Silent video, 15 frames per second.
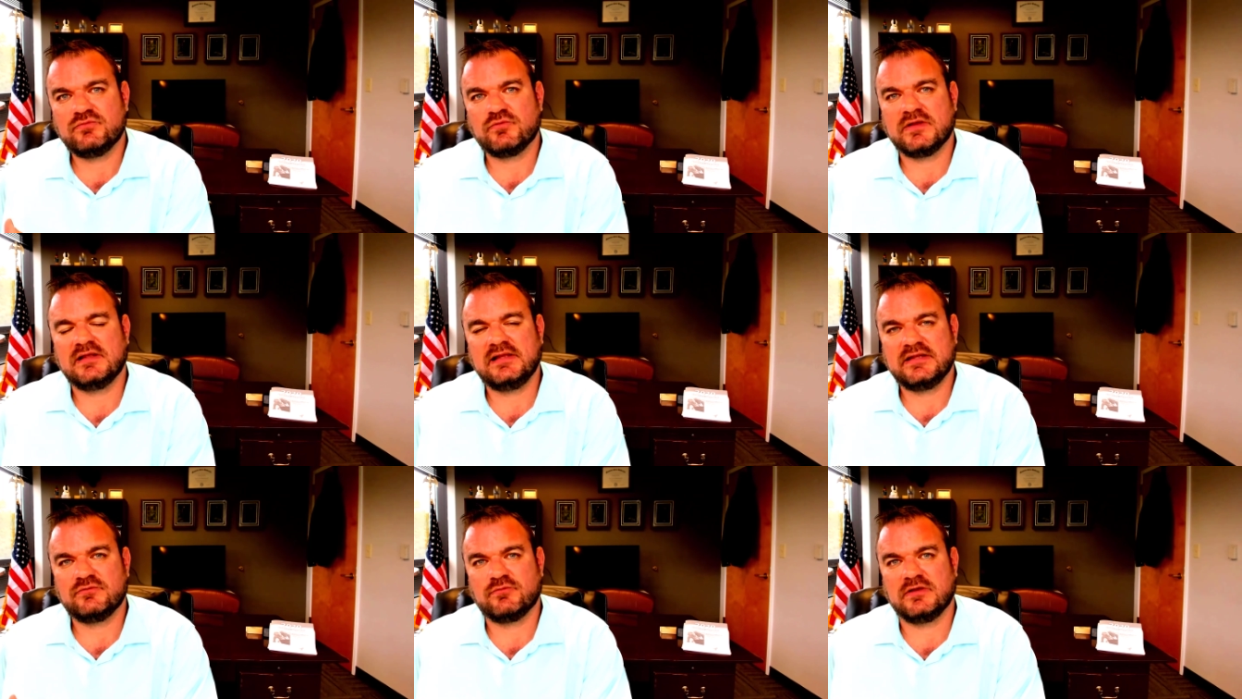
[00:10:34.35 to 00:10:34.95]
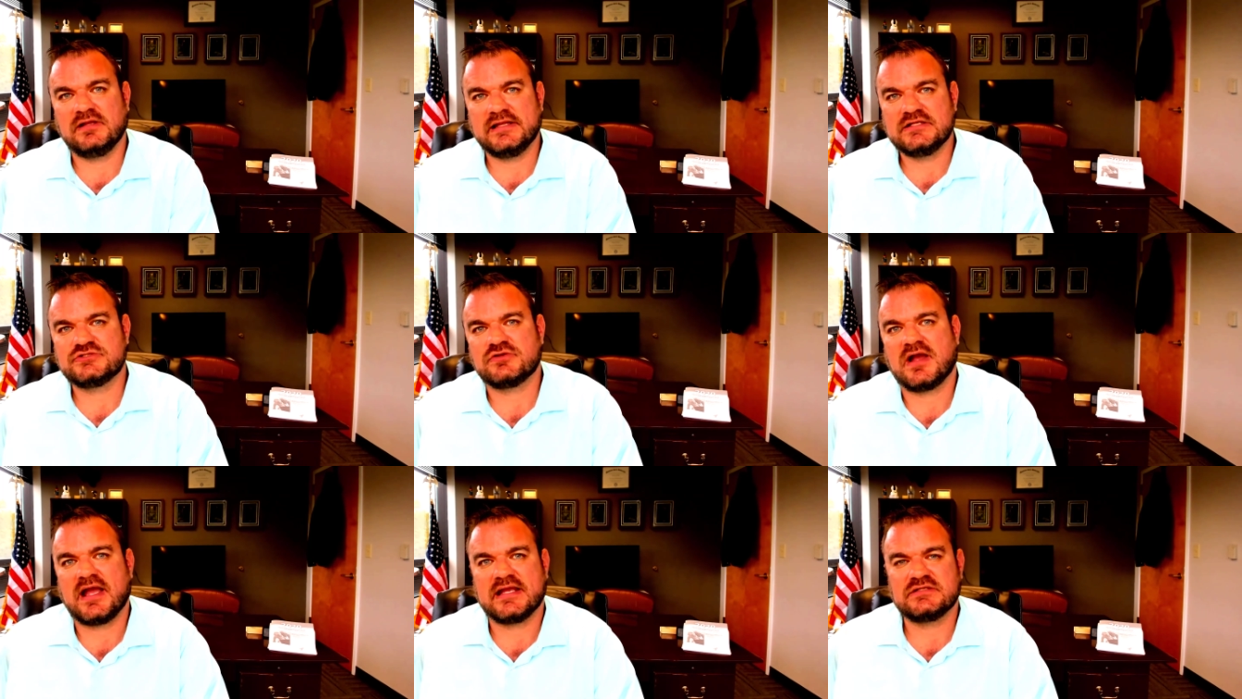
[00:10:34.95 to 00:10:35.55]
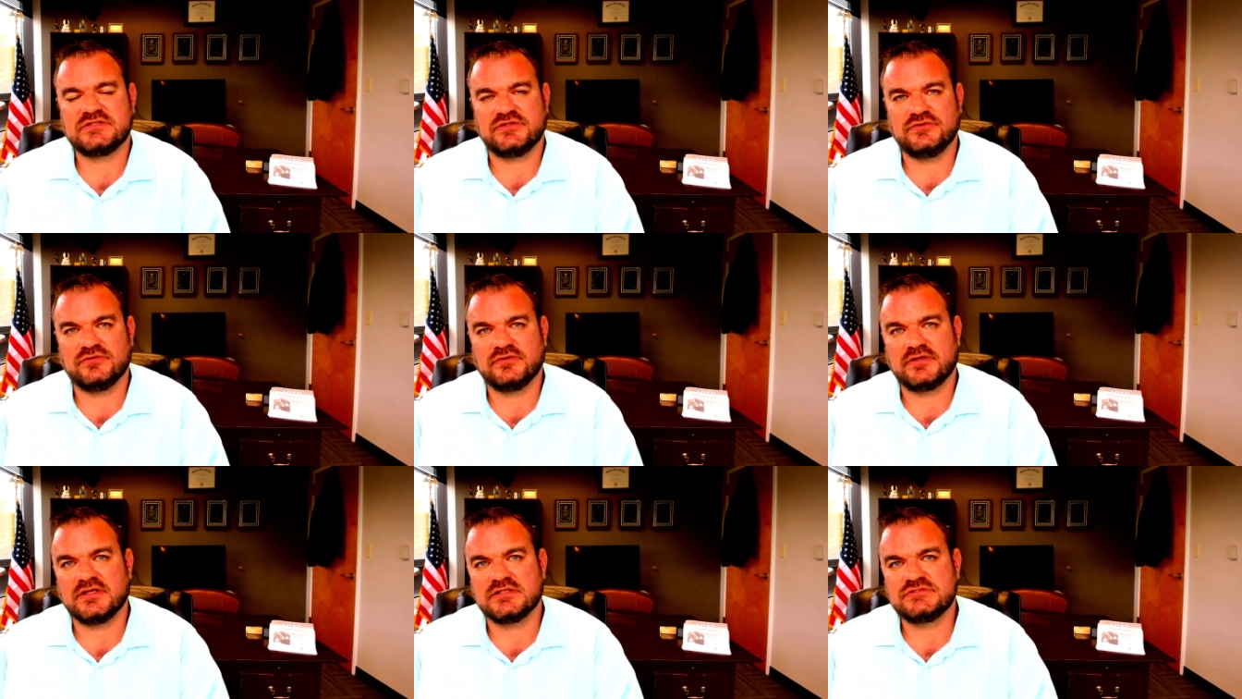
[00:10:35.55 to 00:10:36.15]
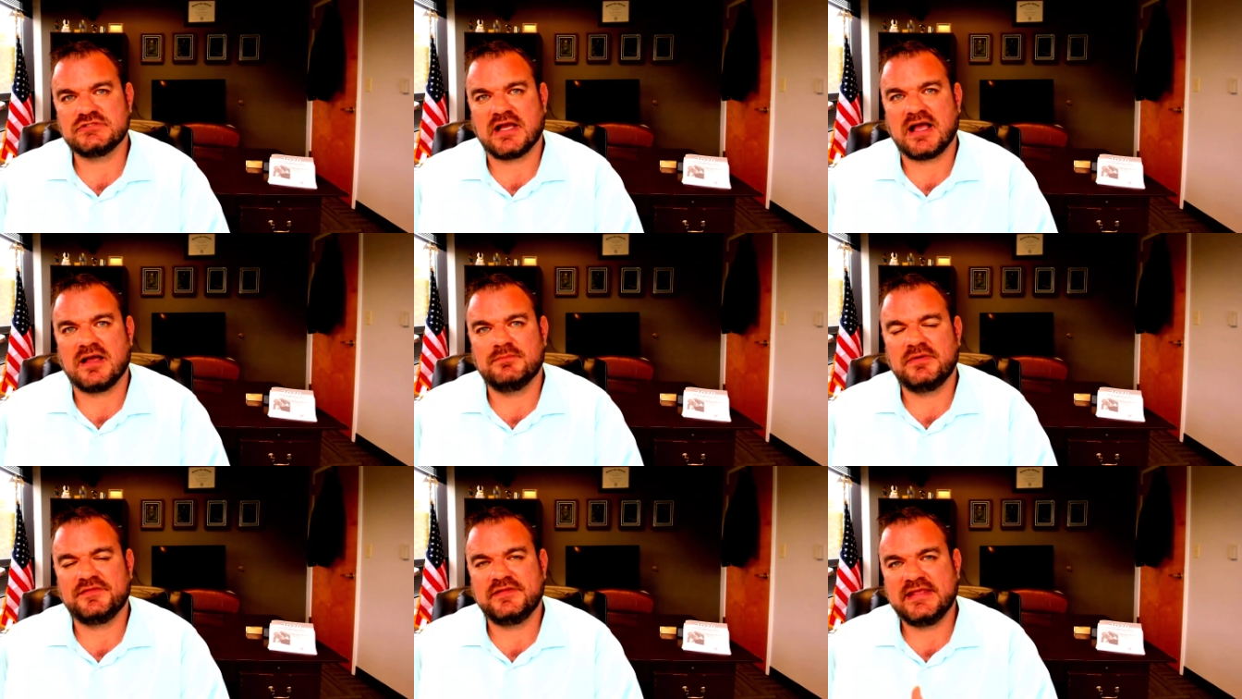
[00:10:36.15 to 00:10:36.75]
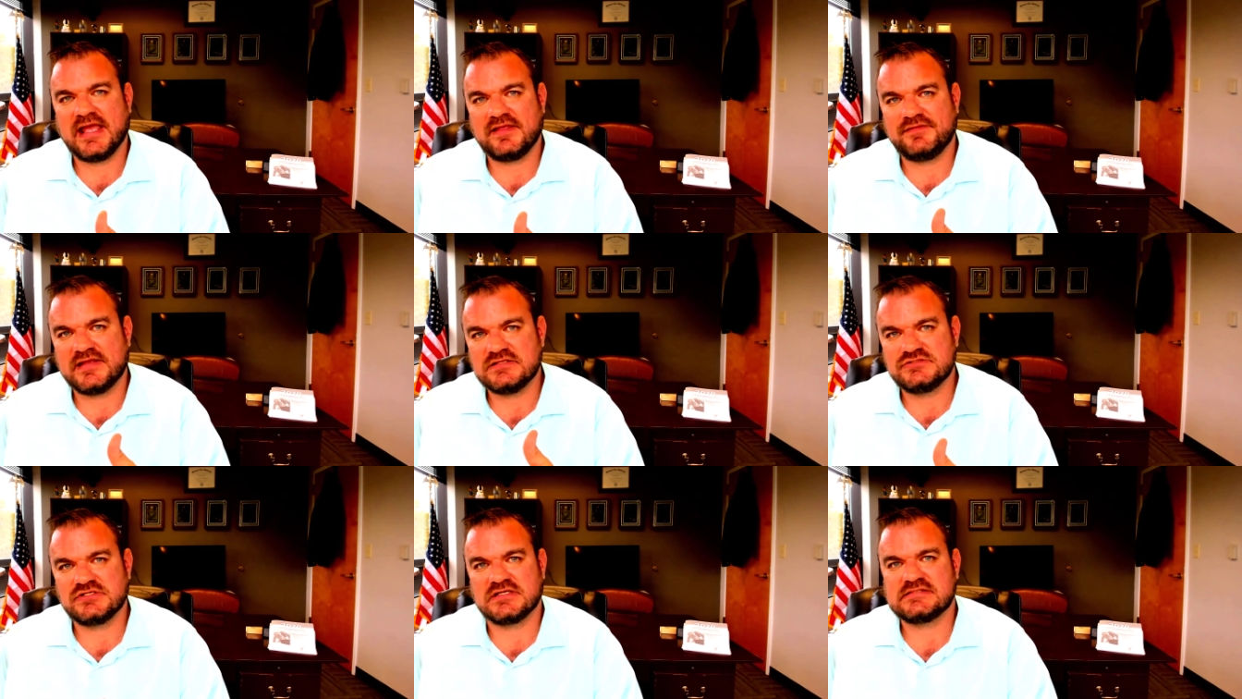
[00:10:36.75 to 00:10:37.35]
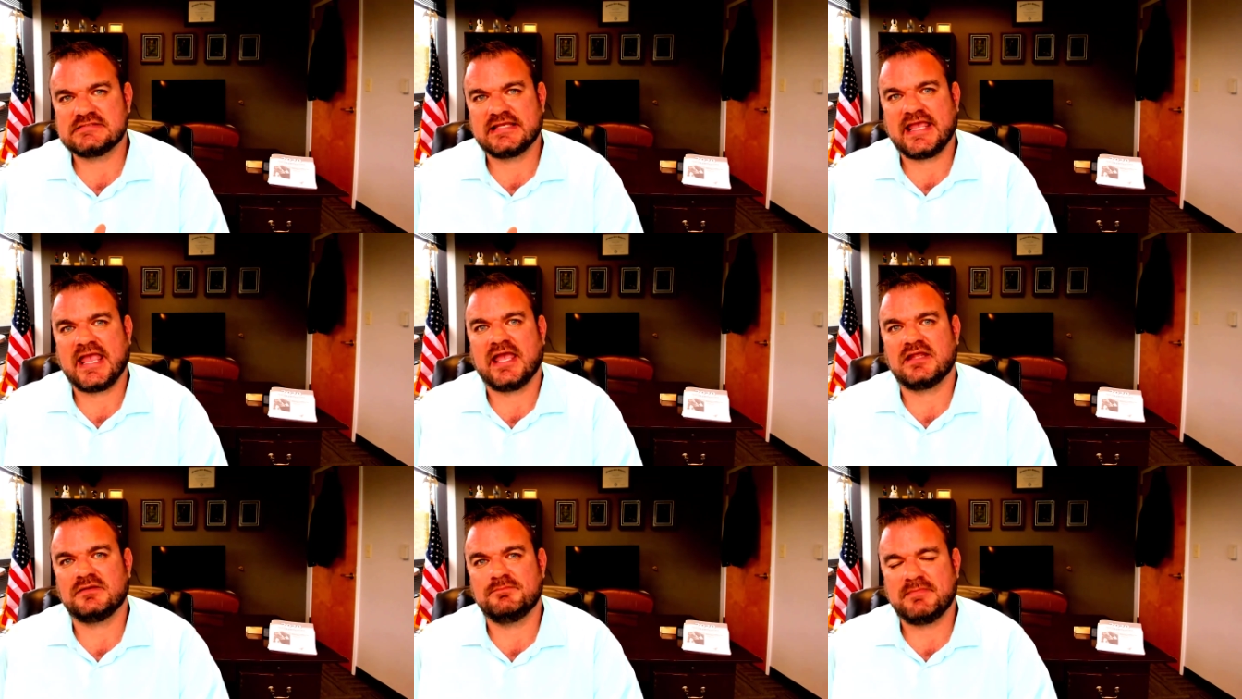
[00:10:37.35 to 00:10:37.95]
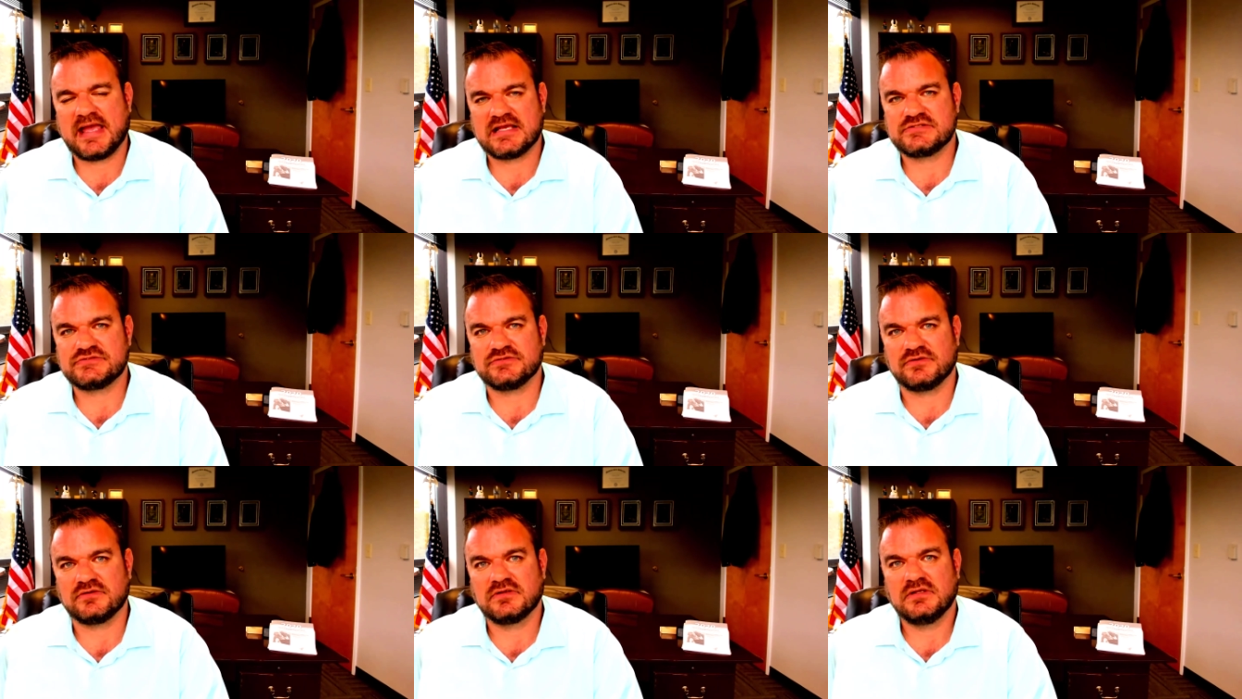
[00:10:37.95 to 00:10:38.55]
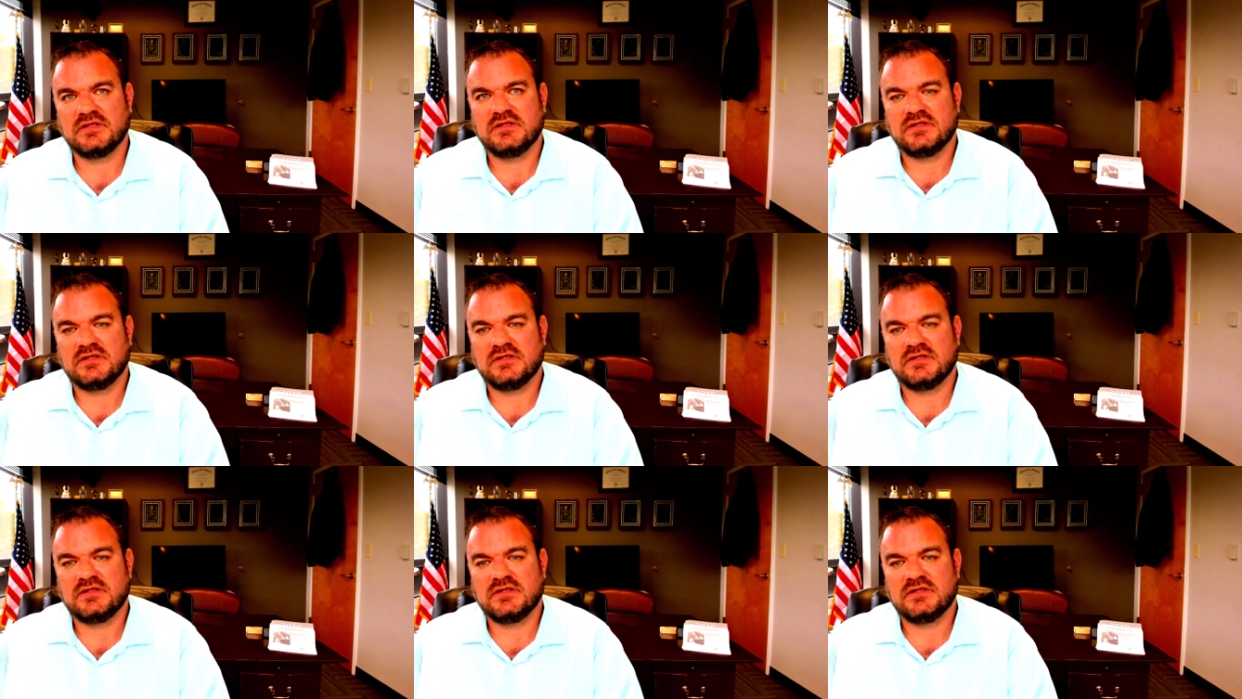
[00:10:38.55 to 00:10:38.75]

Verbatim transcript: really, really trying to do a good job, but yet they just can't master